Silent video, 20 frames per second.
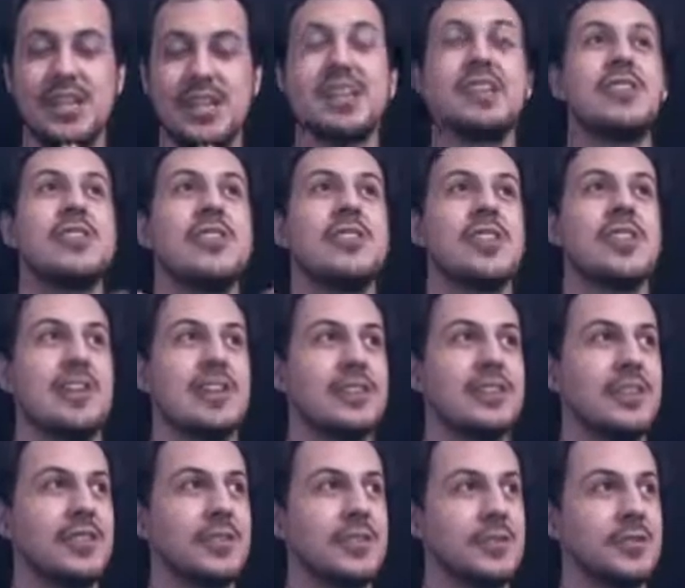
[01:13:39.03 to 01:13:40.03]
And then, okay,
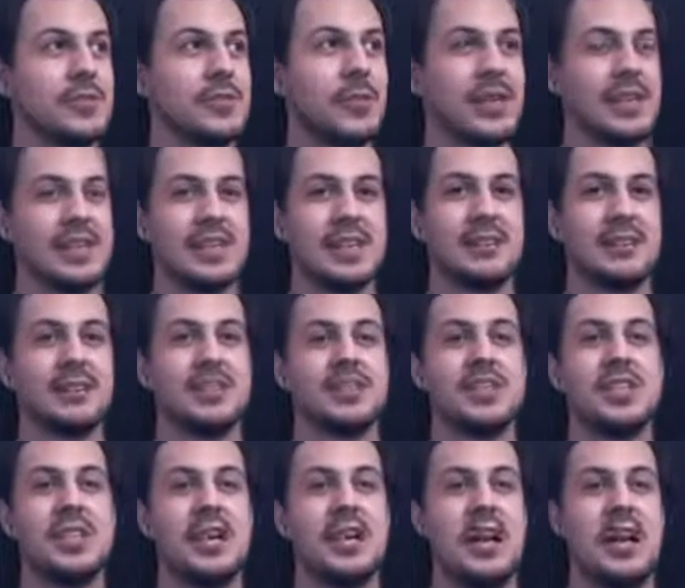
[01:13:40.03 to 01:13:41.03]
another quick thing, which
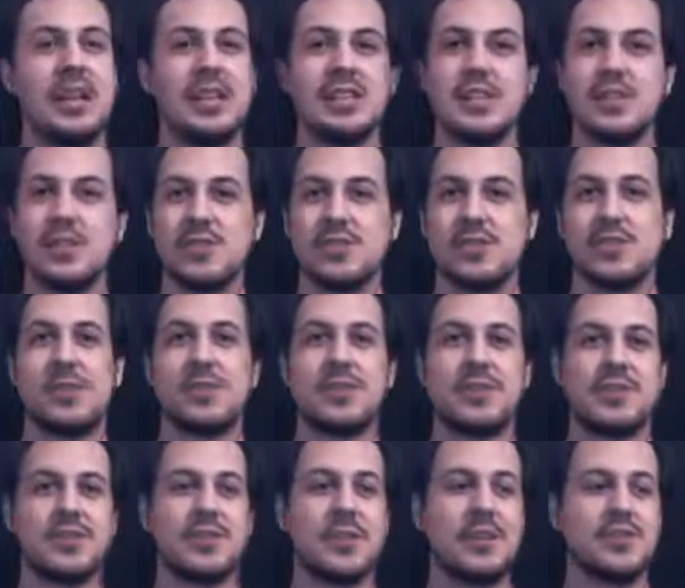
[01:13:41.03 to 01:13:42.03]
this is also one of my
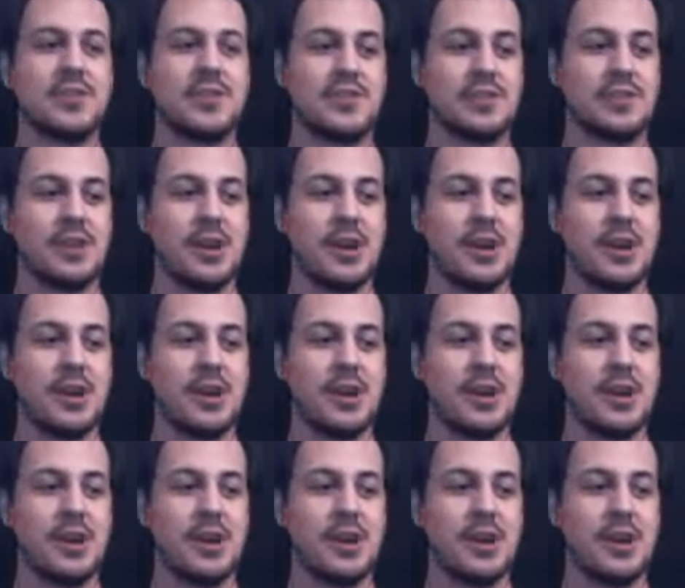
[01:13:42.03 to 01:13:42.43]
favorite